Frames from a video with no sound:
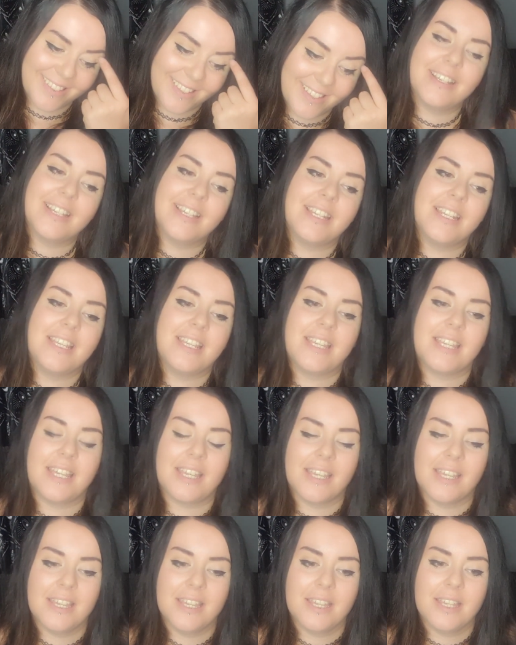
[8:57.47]
In a
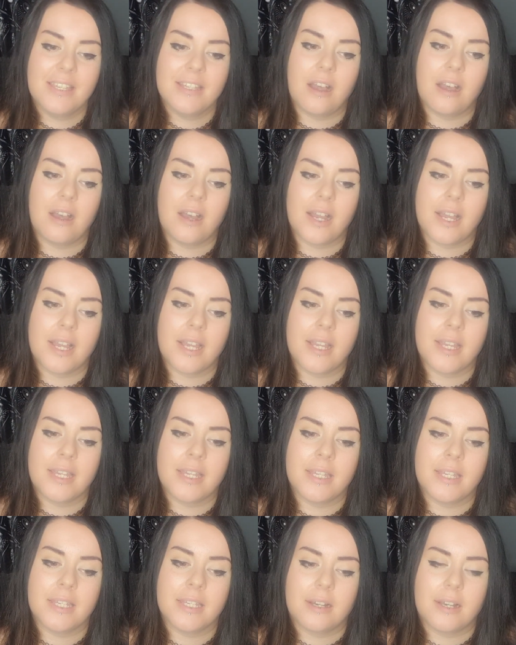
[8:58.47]
year,
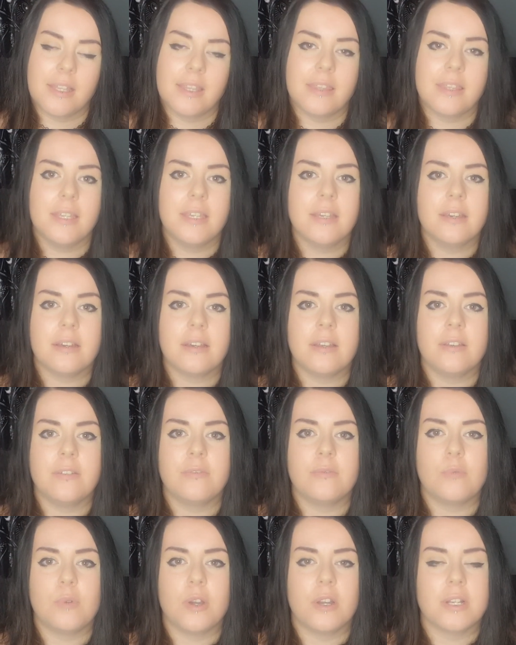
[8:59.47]
I think
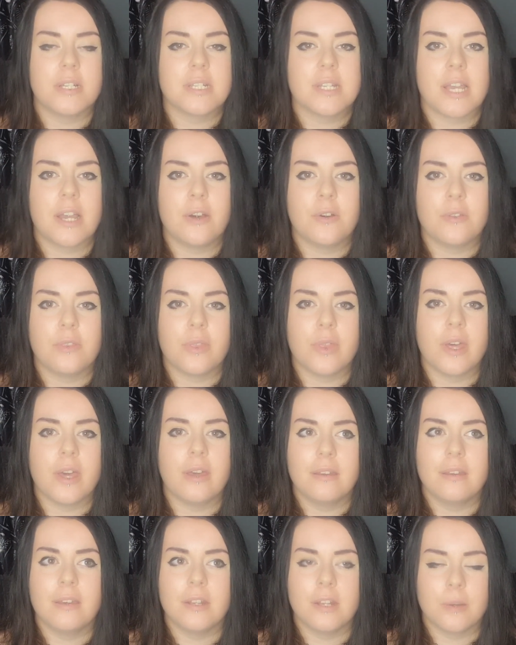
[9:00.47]
I've worked out
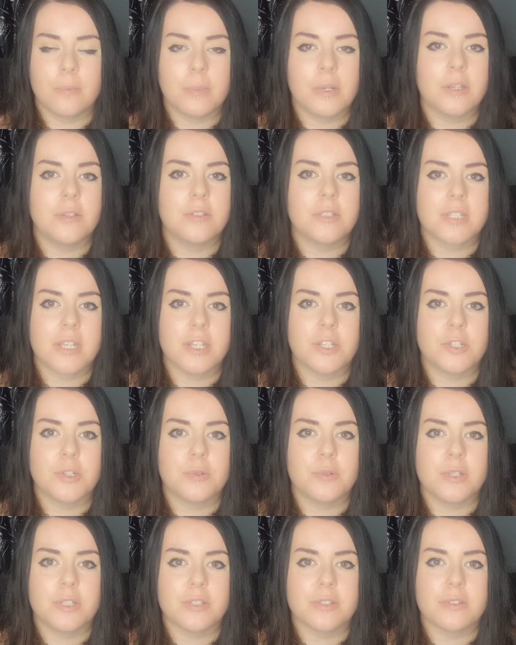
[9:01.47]
that an upload
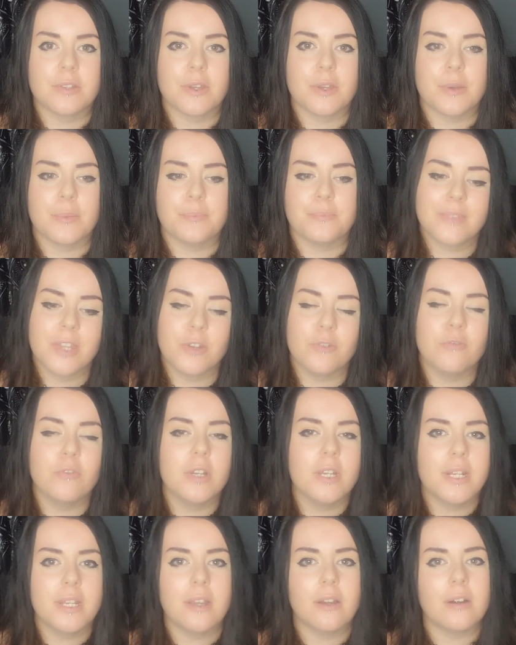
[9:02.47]
schedule is a
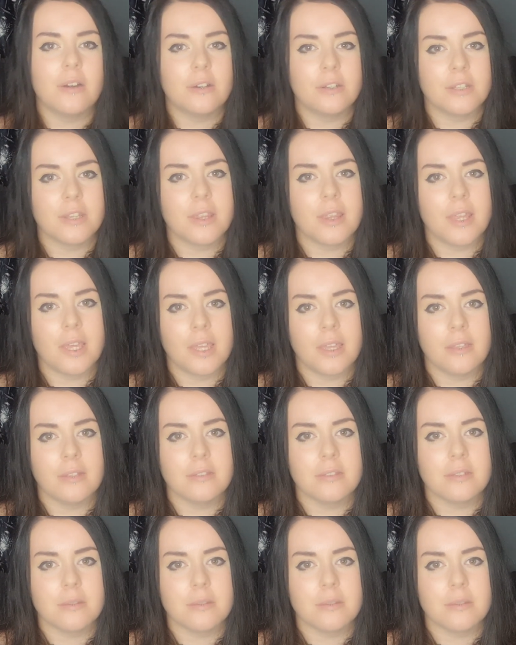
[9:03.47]
really hard thing to